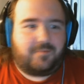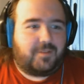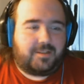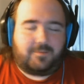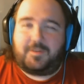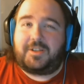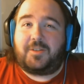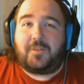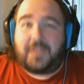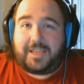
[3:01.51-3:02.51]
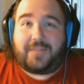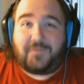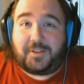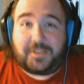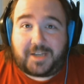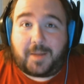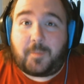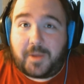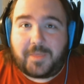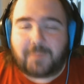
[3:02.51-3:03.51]
well, what do you think I filled it up
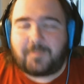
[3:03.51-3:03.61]
with?